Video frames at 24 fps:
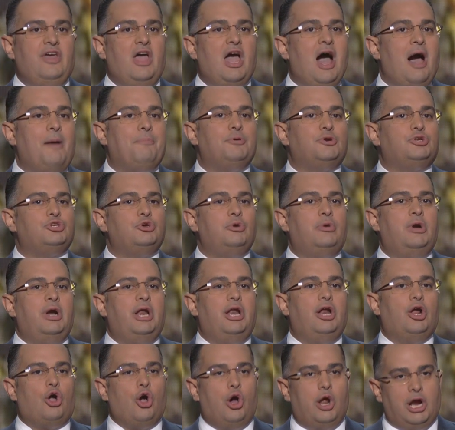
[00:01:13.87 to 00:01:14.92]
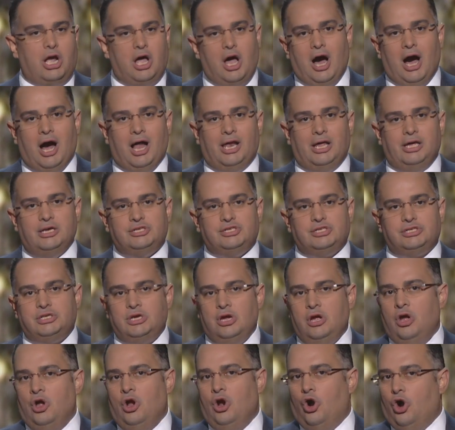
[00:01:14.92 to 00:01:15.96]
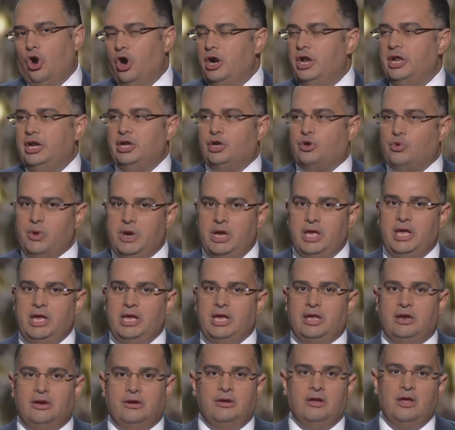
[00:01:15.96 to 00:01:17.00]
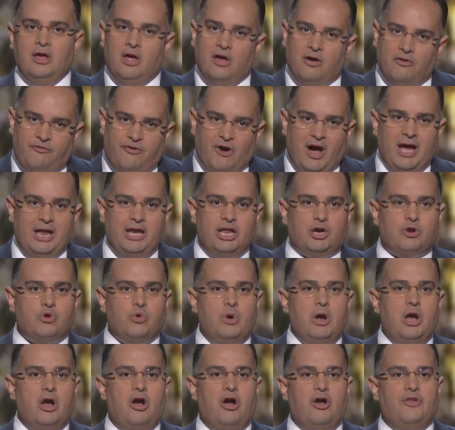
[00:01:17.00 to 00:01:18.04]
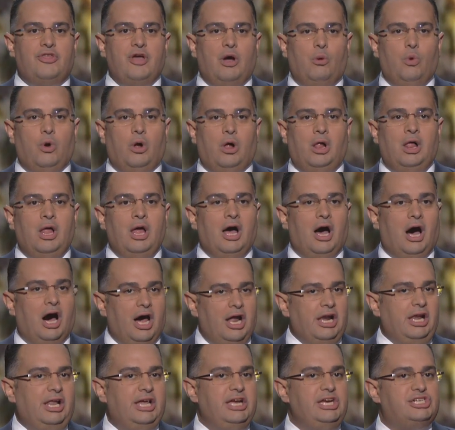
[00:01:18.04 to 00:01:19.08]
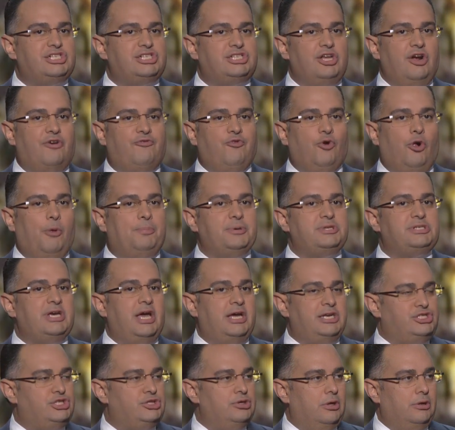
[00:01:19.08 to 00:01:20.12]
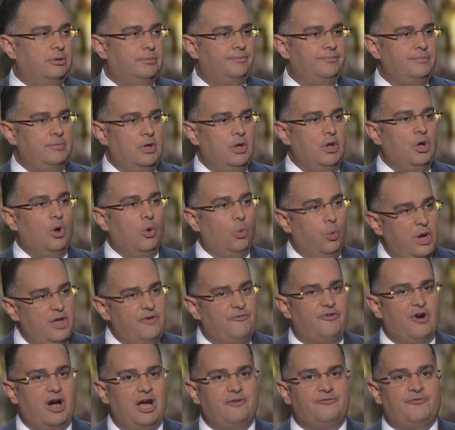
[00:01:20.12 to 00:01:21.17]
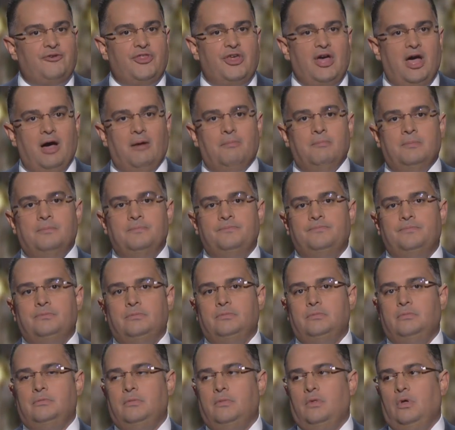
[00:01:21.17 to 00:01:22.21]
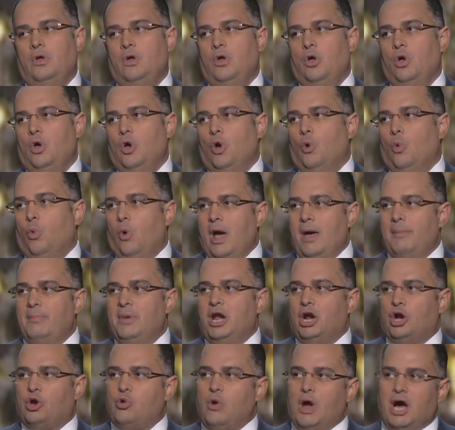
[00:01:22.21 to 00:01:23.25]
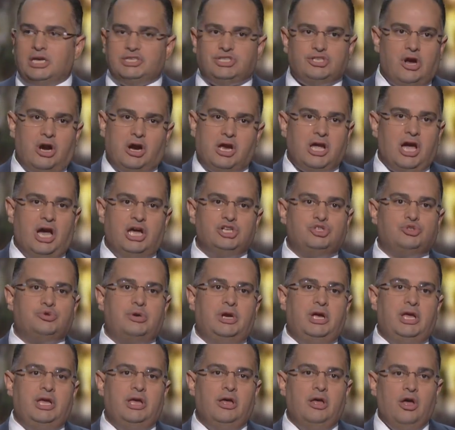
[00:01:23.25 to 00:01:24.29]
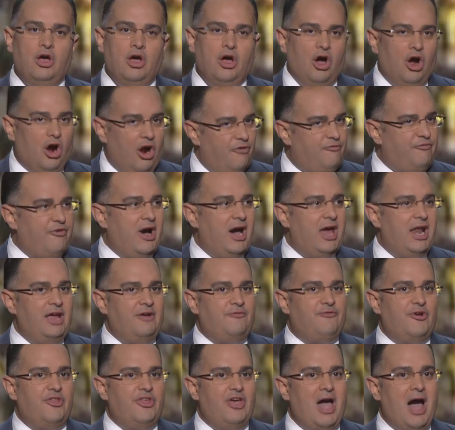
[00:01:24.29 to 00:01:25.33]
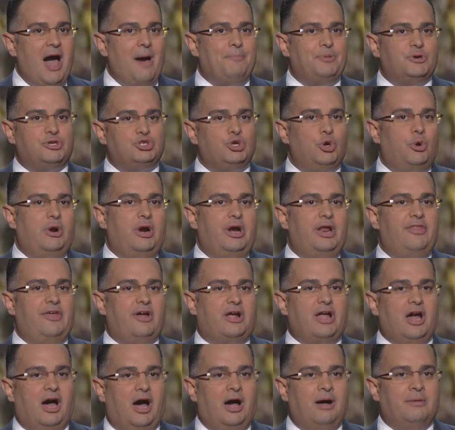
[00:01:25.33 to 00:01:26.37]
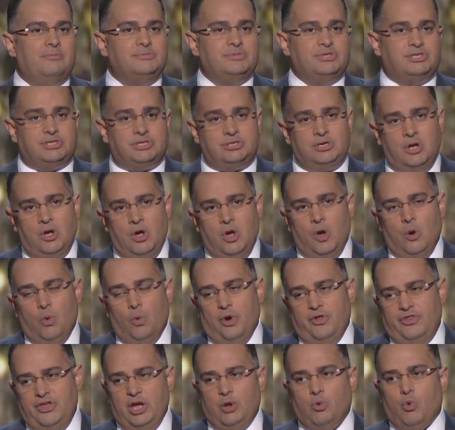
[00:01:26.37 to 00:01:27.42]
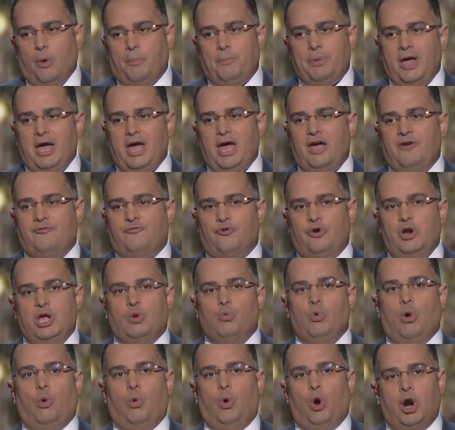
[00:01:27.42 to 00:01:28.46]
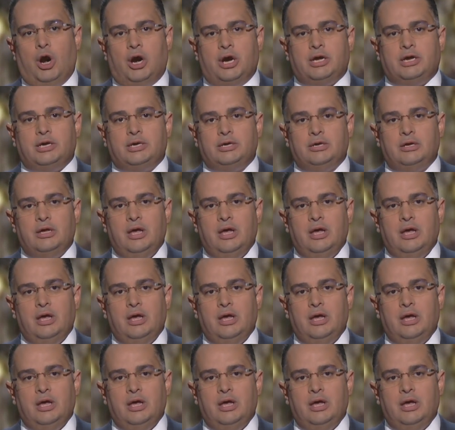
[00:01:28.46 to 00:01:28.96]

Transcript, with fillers: the opportunity to go to college, earn a degree, and find a career that will unleash their full potential. We fight for them. Women across our country are fighting for the opportunity that comes with equal pay for equal work,